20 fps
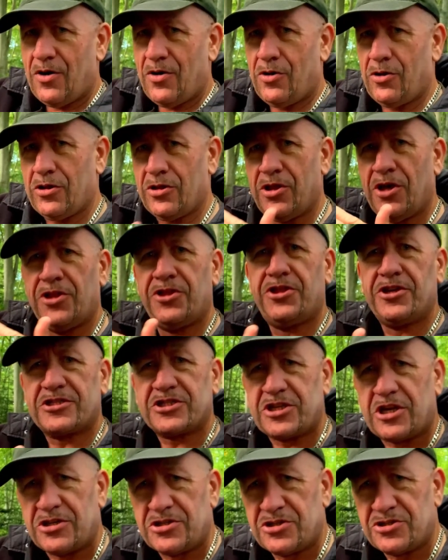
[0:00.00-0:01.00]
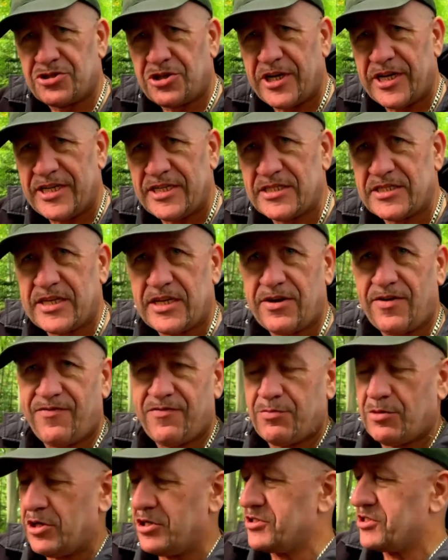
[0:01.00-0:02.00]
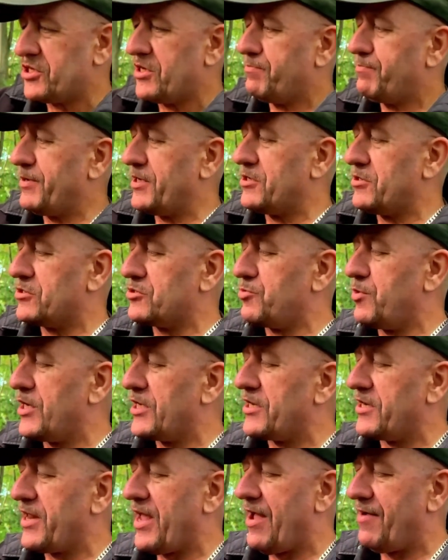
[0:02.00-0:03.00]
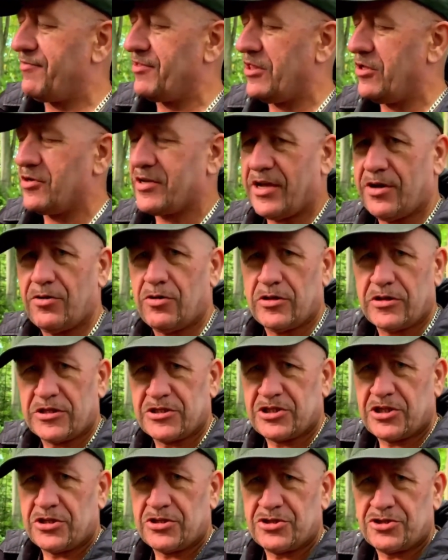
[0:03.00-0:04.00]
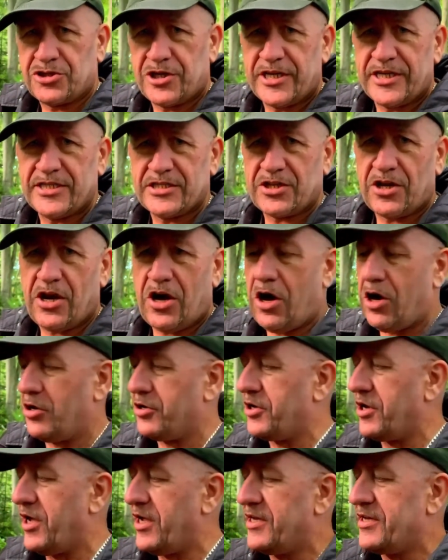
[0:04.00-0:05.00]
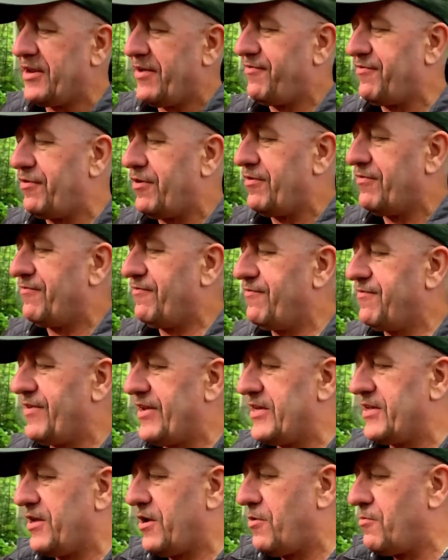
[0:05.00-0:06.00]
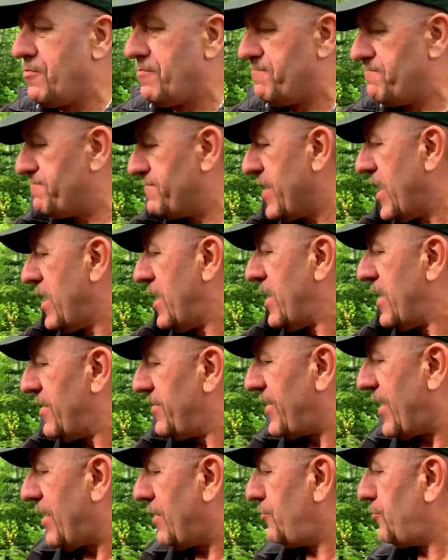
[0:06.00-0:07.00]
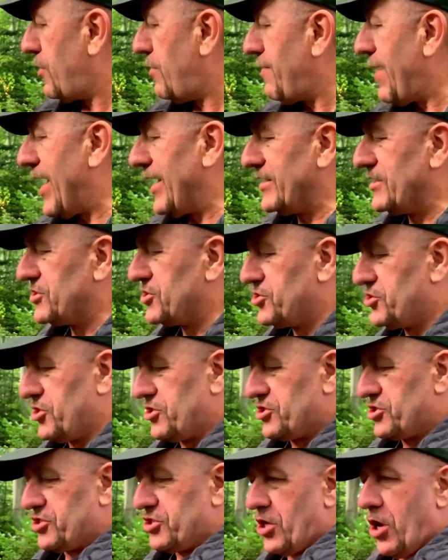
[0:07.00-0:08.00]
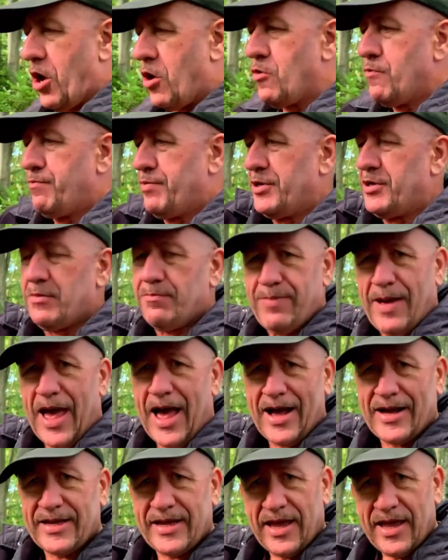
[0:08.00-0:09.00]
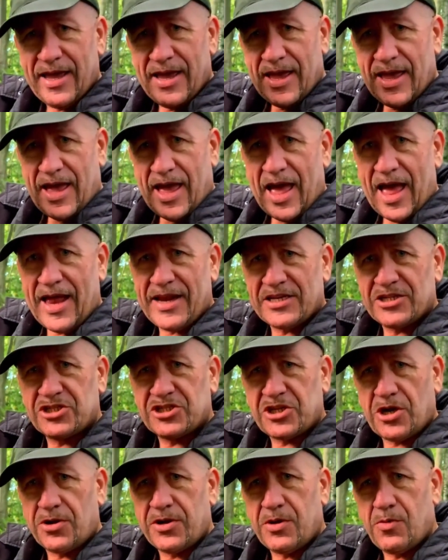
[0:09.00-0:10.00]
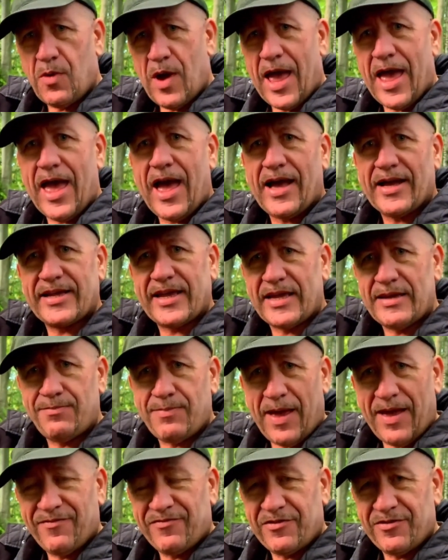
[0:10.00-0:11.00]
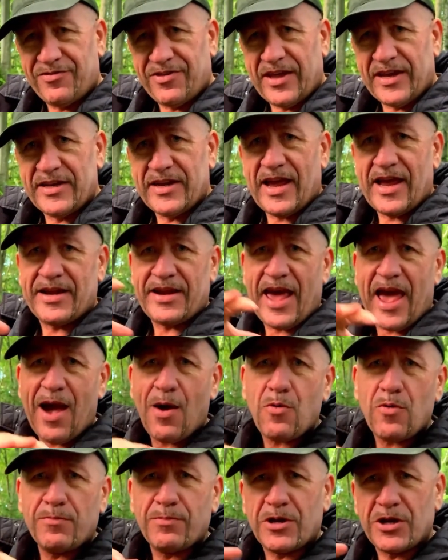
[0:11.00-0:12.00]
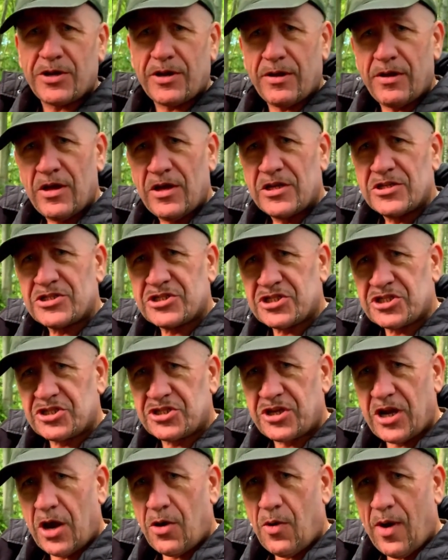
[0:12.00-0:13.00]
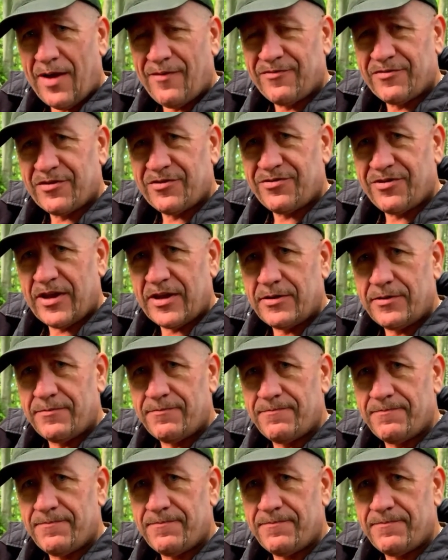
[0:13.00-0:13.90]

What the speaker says: All the sundries, in other words, because we're going to have a look at all the sundries on a different video. That remains just to open the pack and show you where I keep everything and how I'm going to stow everything.